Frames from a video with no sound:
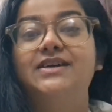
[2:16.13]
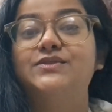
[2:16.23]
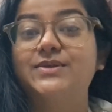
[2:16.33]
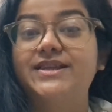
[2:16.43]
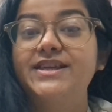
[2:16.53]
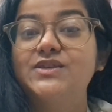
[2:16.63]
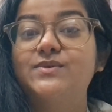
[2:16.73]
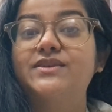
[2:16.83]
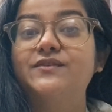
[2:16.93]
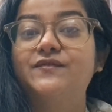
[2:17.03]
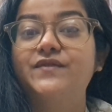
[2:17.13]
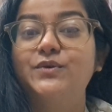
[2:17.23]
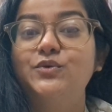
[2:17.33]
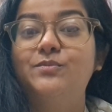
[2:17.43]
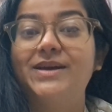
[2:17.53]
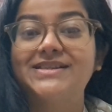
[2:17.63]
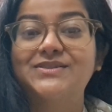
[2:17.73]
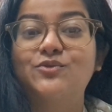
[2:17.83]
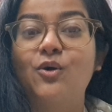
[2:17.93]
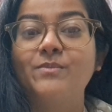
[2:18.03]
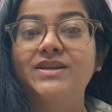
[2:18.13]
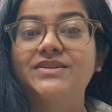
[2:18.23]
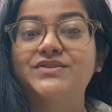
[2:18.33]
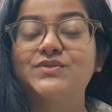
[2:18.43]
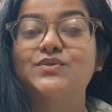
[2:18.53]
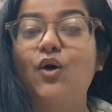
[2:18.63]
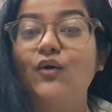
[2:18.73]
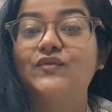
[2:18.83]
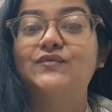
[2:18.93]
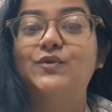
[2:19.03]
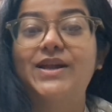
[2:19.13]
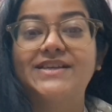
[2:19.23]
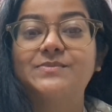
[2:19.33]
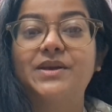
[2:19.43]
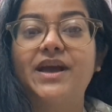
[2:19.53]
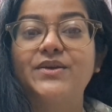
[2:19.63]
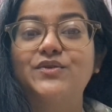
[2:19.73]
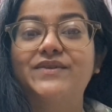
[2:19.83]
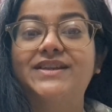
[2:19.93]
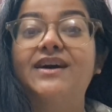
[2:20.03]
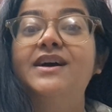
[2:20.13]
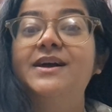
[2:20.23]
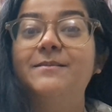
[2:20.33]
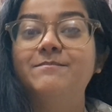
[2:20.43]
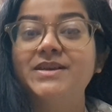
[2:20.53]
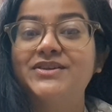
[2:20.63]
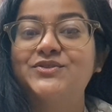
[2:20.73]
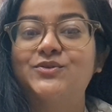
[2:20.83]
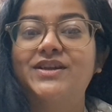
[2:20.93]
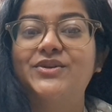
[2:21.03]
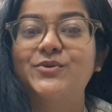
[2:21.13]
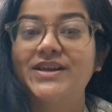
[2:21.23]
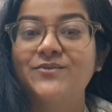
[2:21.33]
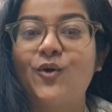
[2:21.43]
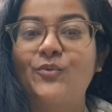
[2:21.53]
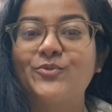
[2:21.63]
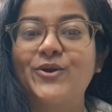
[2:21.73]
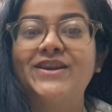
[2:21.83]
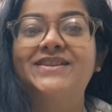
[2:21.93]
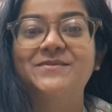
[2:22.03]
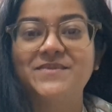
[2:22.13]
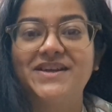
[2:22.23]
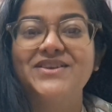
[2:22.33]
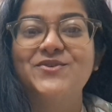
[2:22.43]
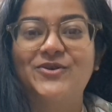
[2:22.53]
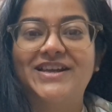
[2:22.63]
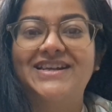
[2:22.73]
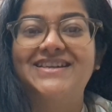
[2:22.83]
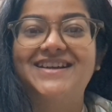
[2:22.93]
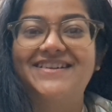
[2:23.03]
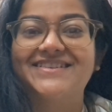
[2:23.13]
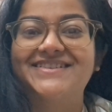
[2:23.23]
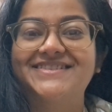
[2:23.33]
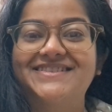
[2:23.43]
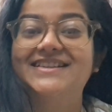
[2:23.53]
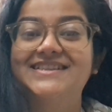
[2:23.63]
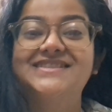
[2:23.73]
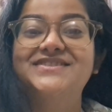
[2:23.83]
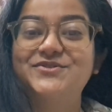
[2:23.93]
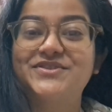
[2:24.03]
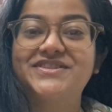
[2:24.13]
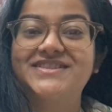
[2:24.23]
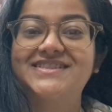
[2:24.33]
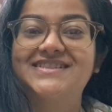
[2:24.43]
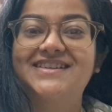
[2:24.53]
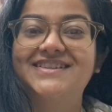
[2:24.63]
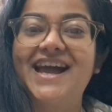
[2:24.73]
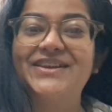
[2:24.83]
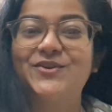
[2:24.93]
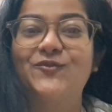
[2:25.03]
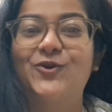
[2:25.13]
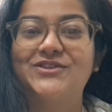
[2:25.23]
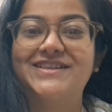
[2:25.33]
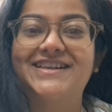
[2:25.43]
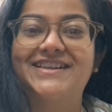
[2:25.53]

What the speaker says: So these were the few best combinations of food as per Ayurveda. Make sure that you incorporate them in your daily diet. This is Nutritionist Tanya and you are watching